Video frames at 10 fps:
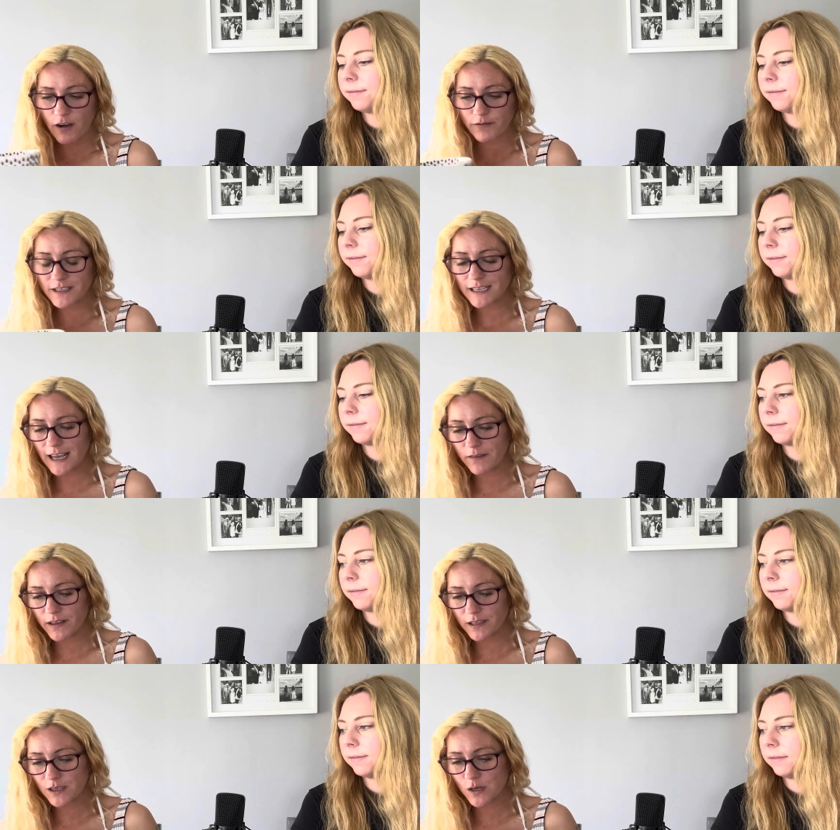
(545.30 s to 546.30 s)
Speaker 1: obviously,
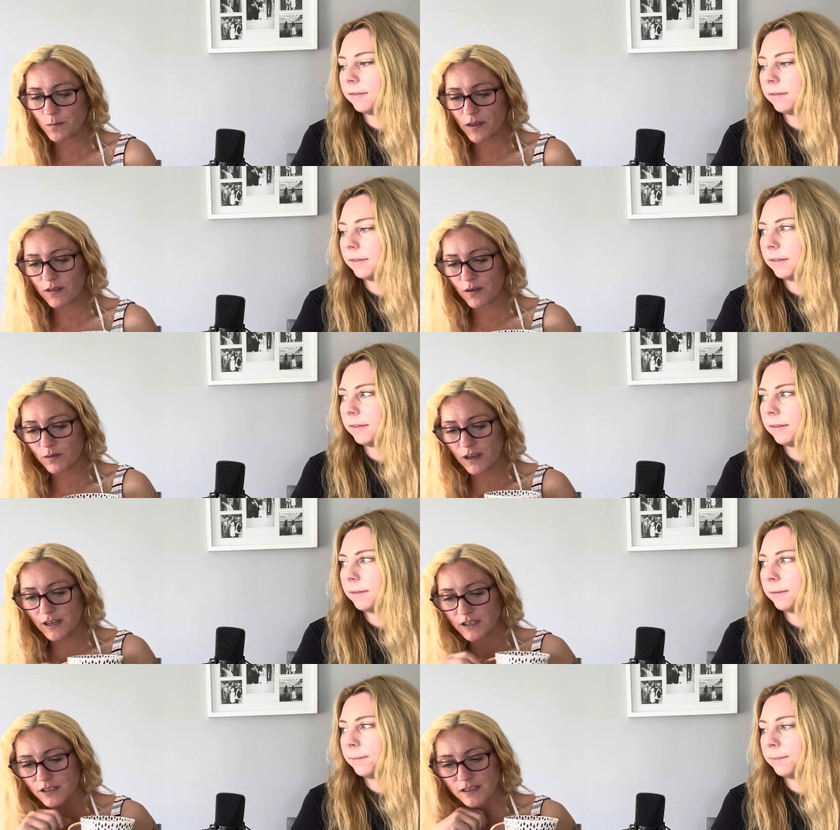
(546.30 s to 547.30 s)
having the two month old, like
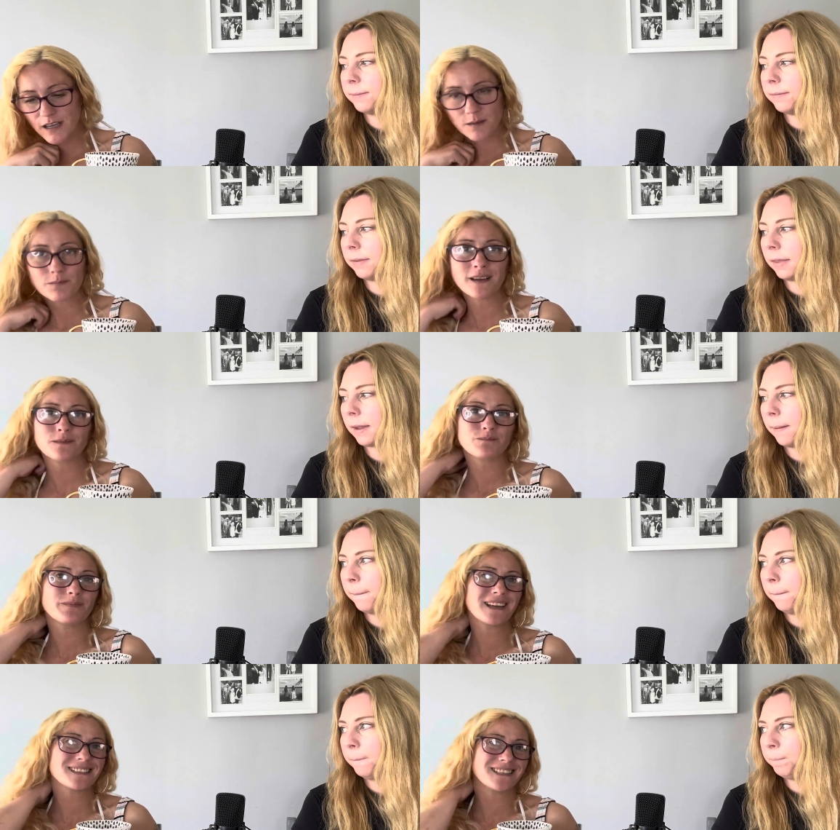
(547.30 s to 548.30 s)
I just said,
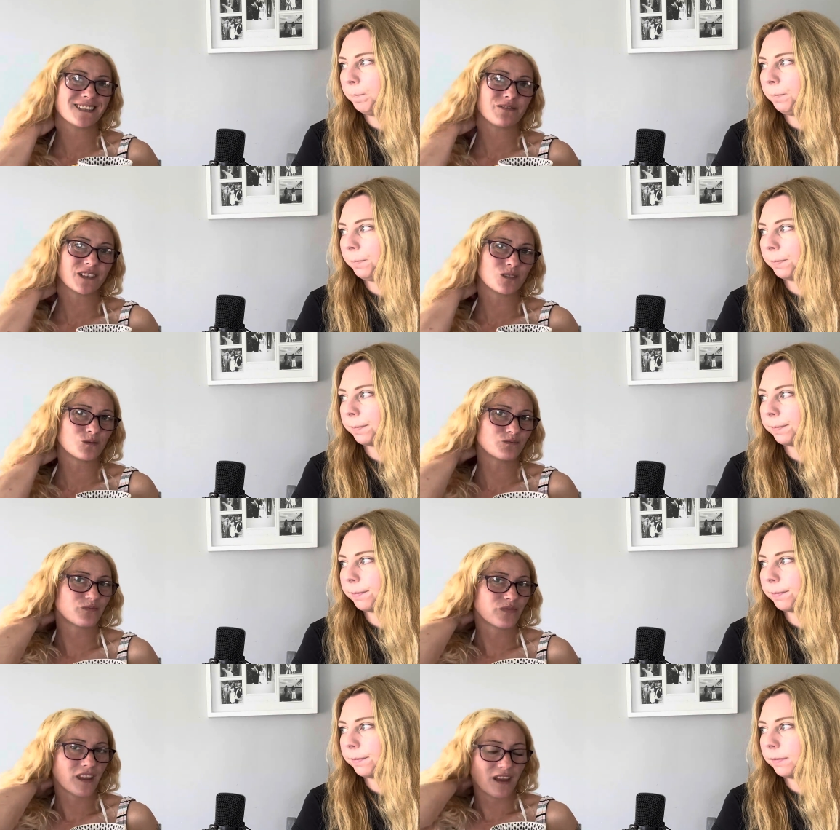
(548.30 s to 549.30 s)
makes it difficult,
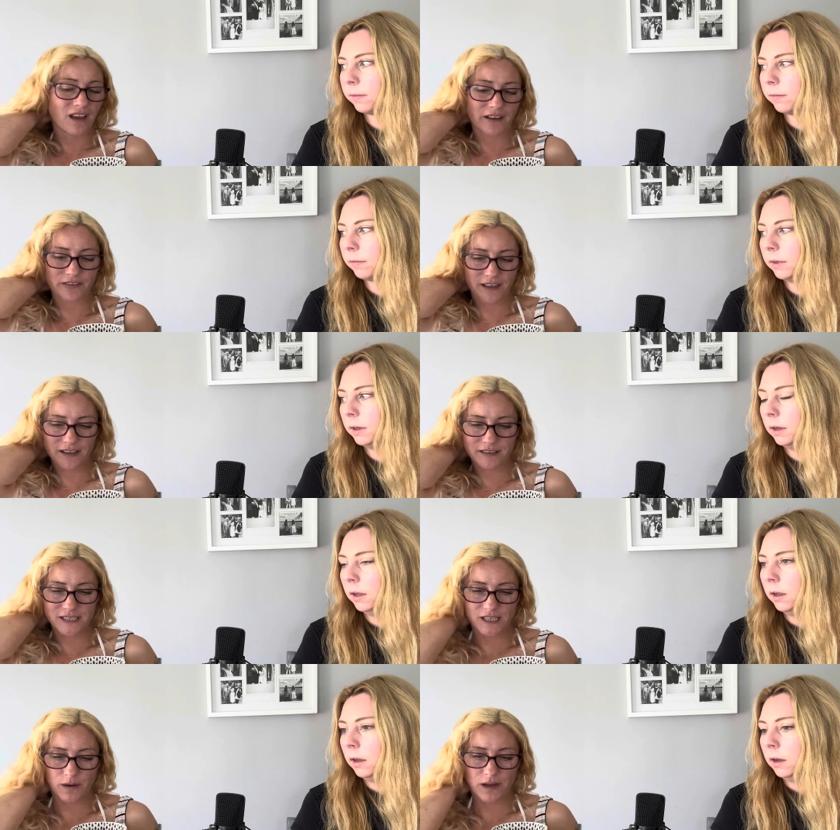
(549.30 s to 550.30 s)
I think,
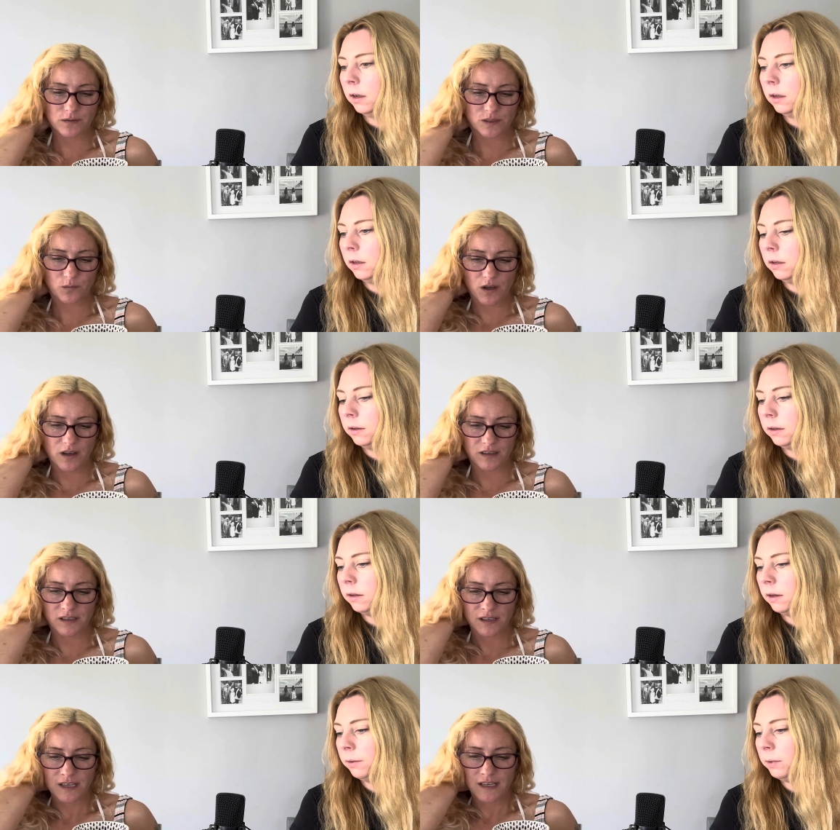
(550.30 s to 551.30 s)
to go out to work.
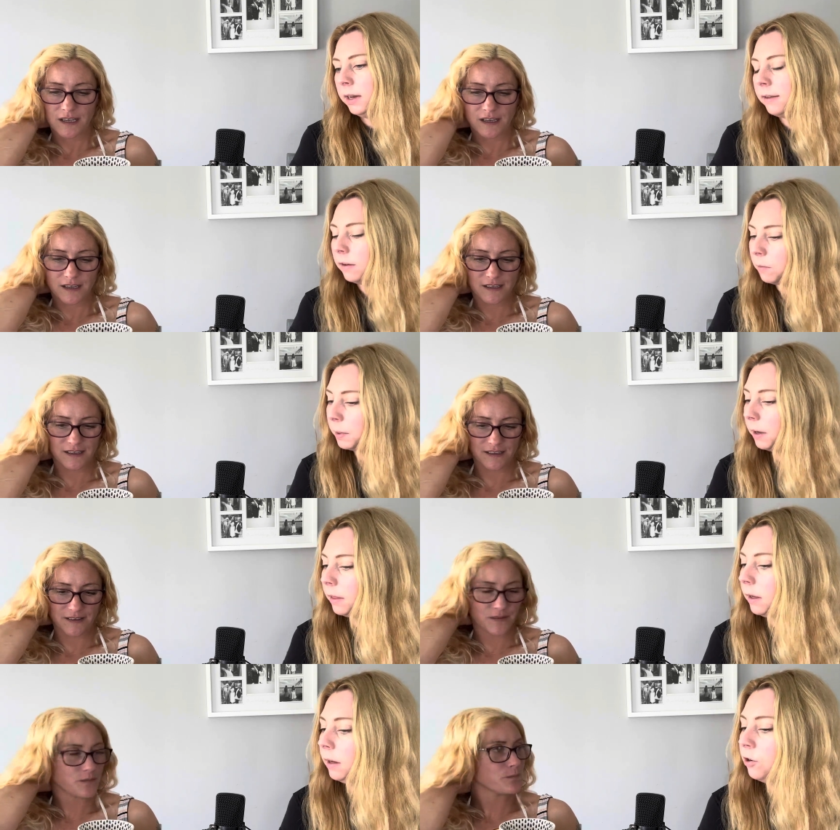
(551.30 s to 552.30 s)
Speaker 2: Well, it does, but I
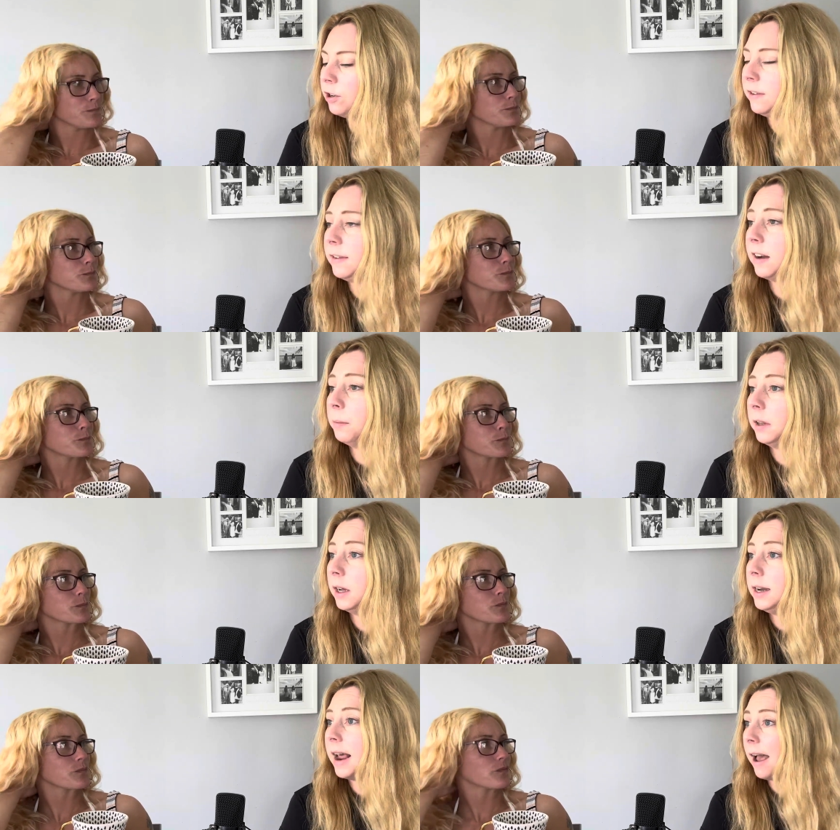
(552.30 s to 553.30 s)
think he should sit down with
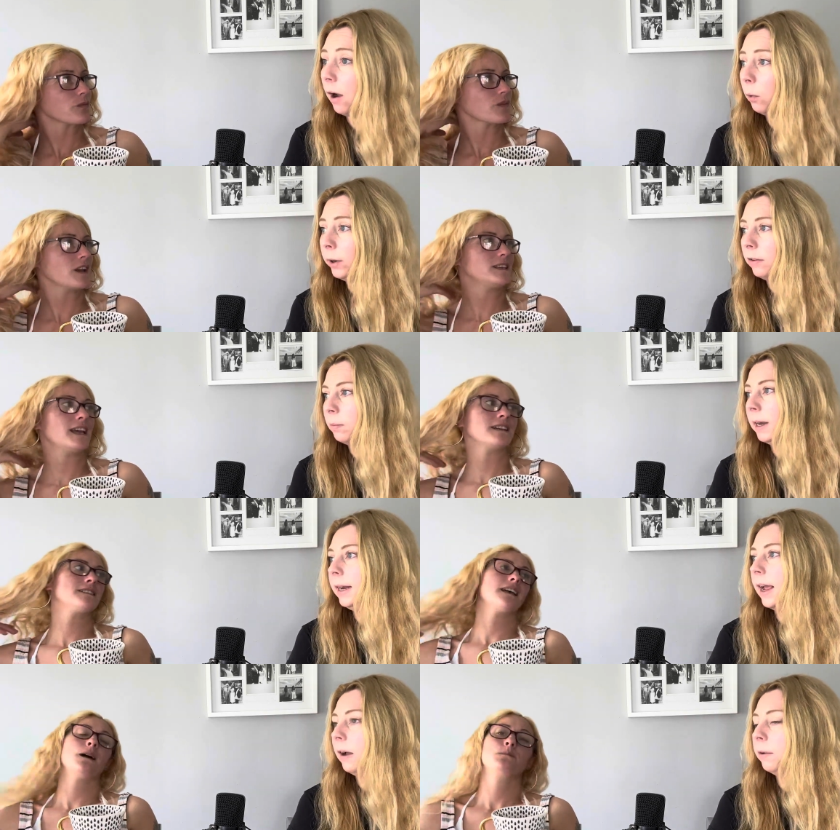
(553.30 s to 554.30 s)
her now, explain
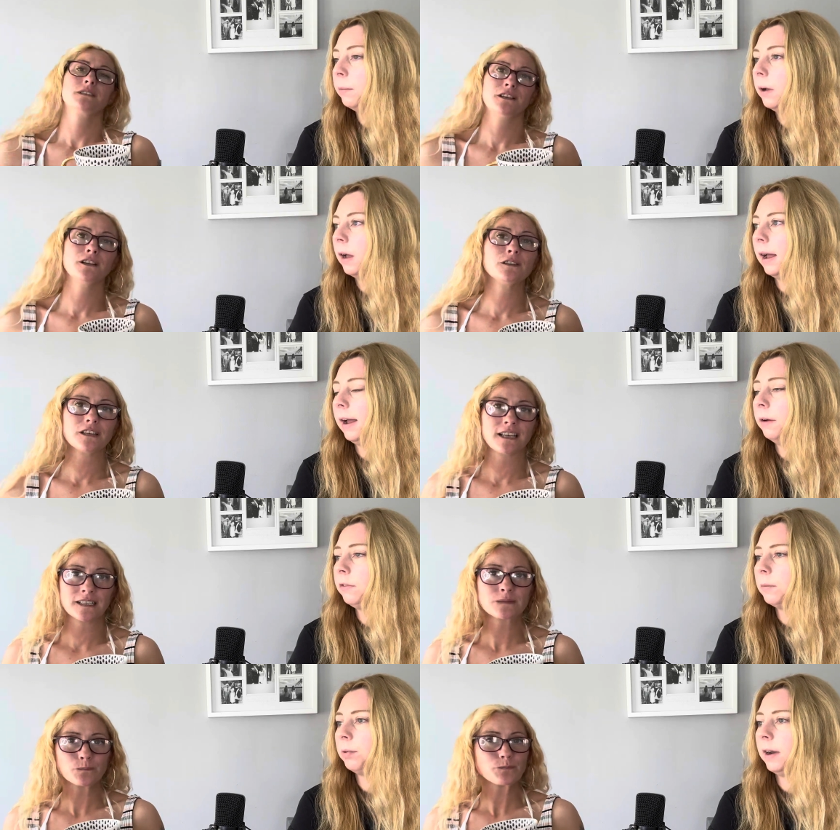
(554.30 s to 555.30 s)
yes, how absolutely. how
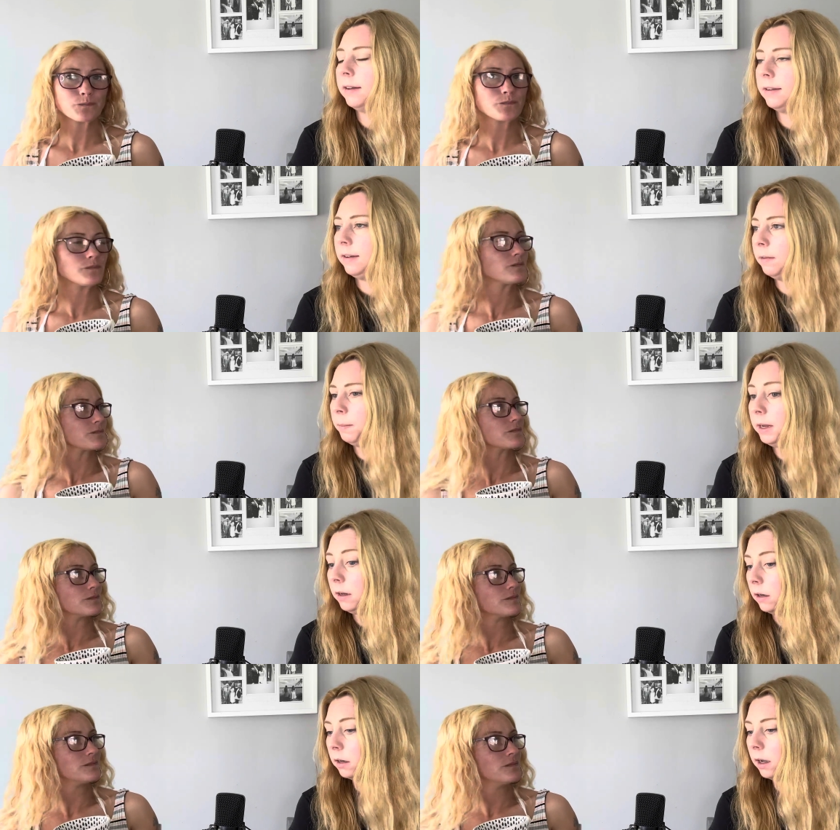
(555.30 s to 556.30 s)
depressed he's
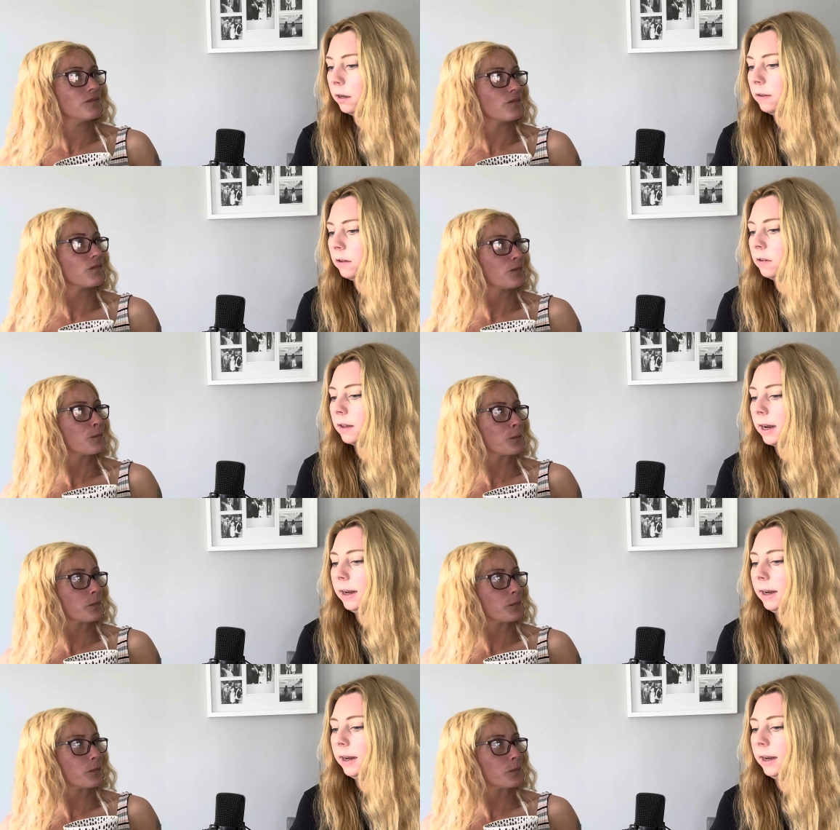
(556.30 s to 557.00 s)
been, and just say